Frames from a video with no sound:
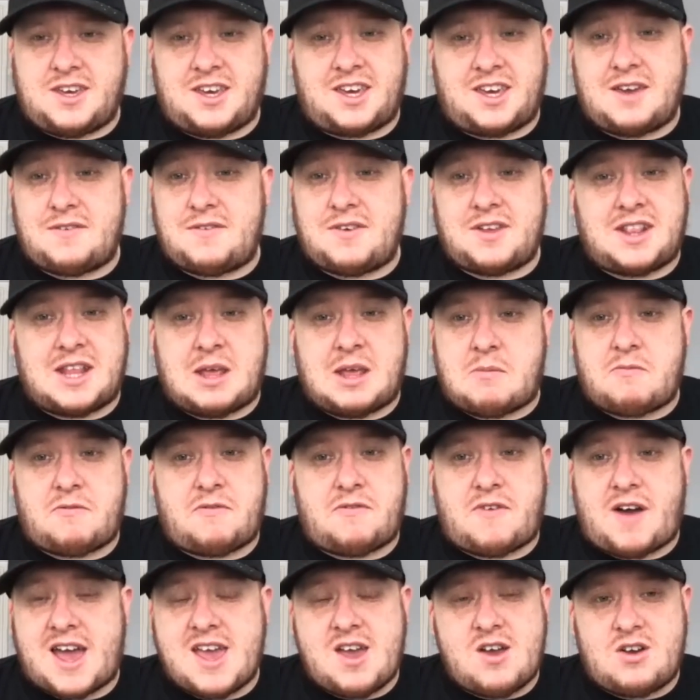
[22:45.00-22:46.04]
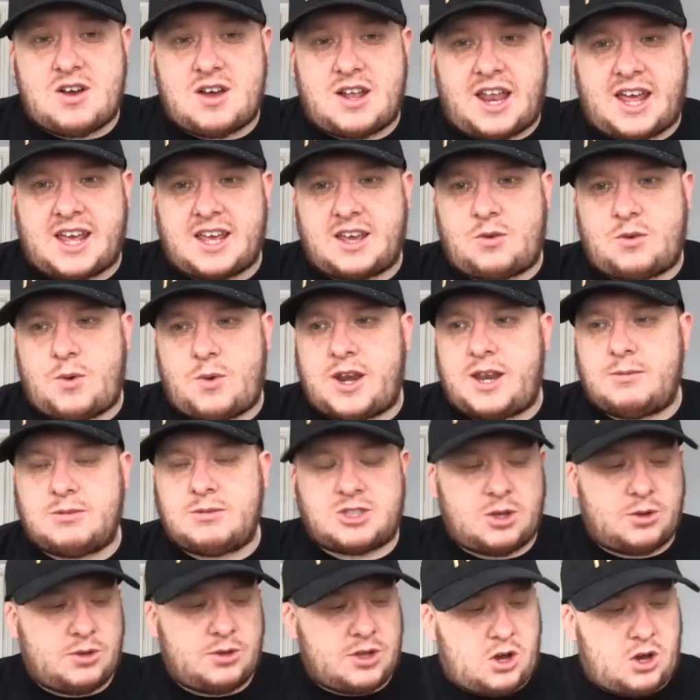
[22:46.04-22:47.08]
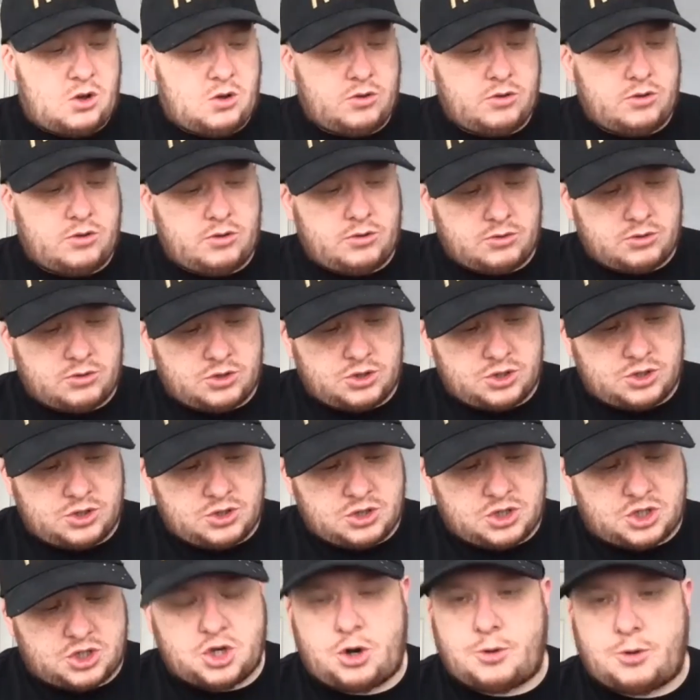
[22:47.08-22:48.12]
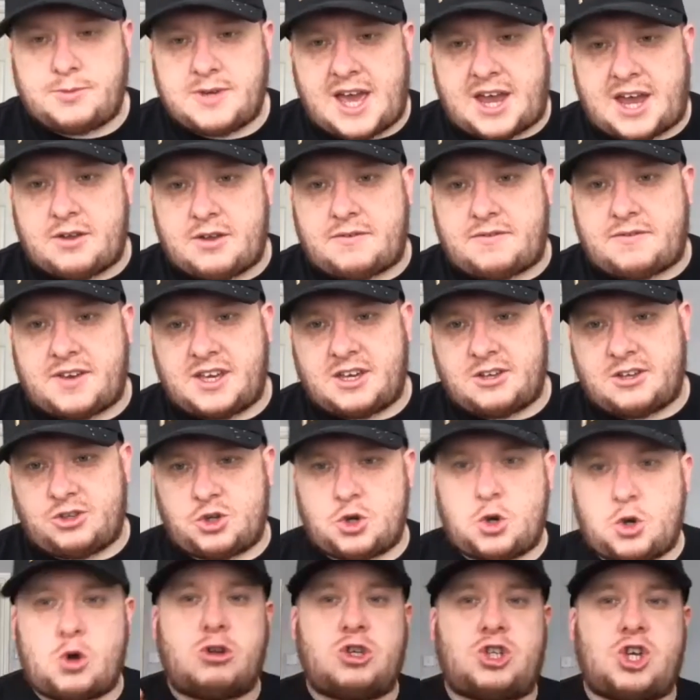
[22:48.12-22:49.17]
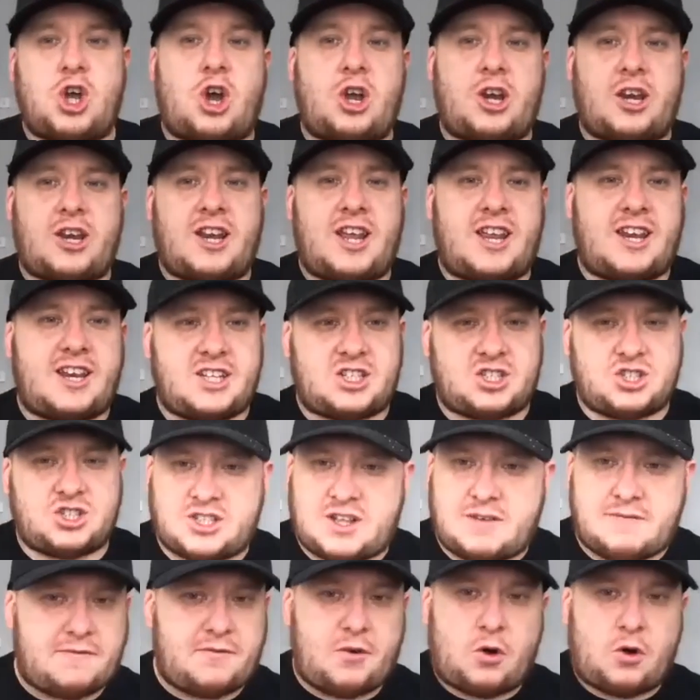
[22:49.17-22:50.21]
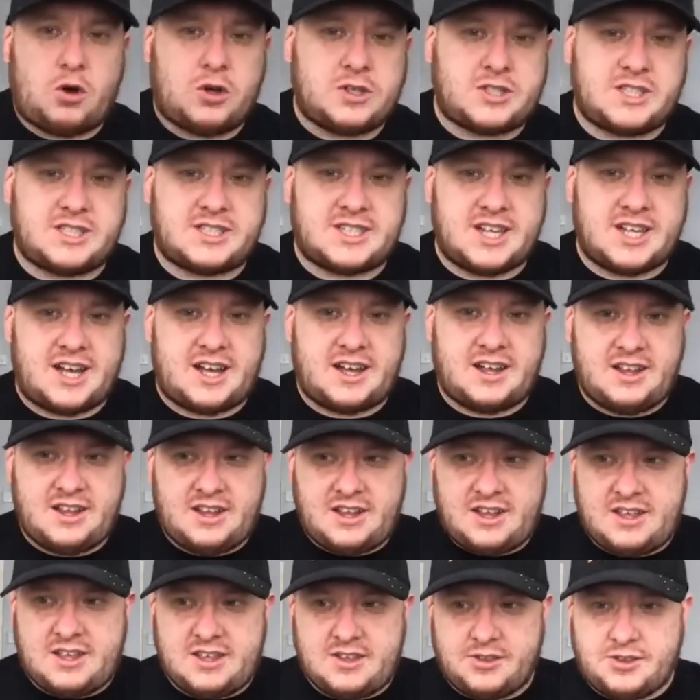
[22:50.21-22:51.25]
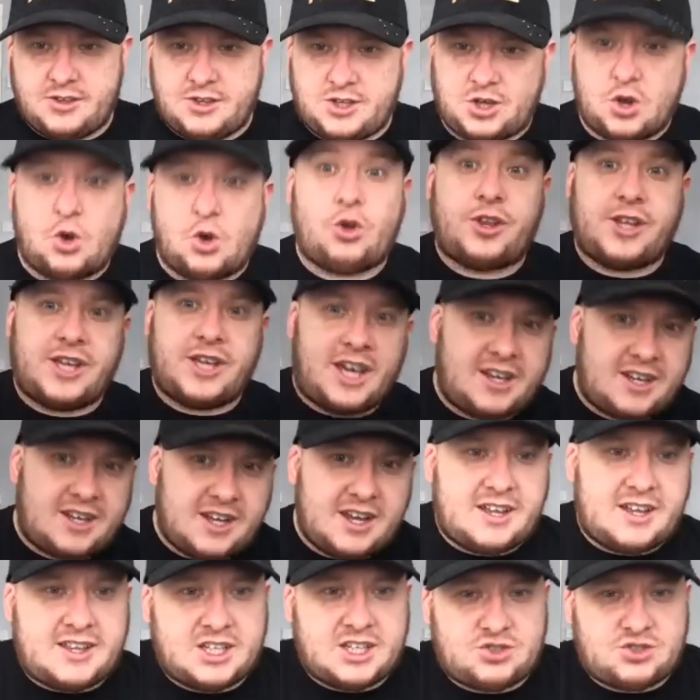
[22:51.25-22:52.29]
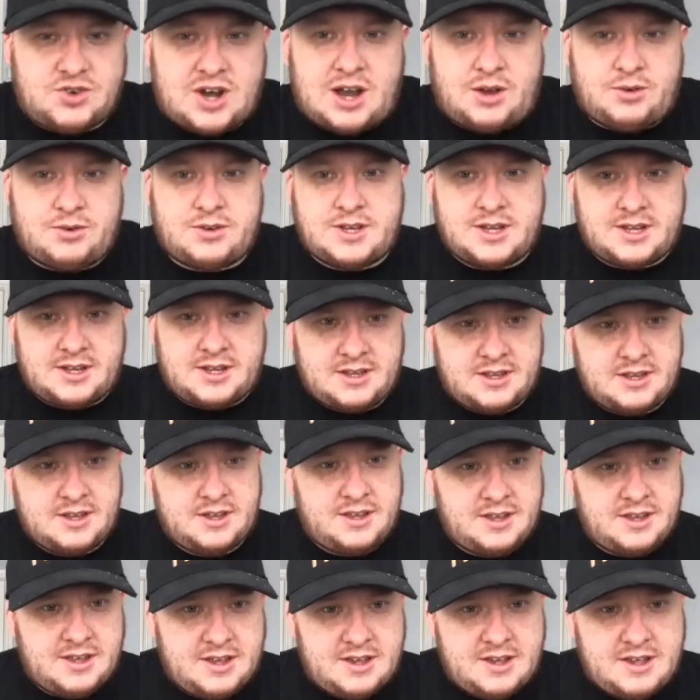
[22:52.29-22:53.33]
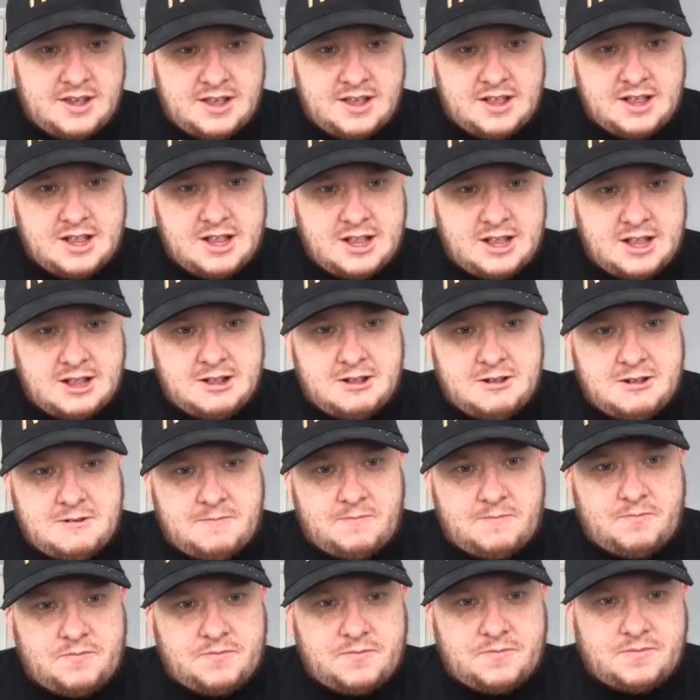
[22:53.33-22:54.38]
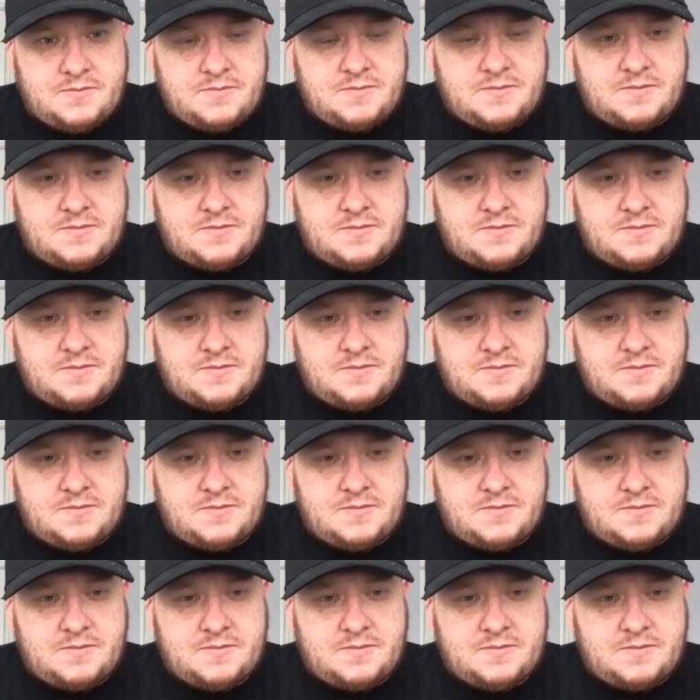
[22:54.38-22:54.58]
you're giving them fire. Like when he was doing the whole shut up Yammer thing and you're joining in, it just enforces that you're the yeah. idiot in this round. Yeah.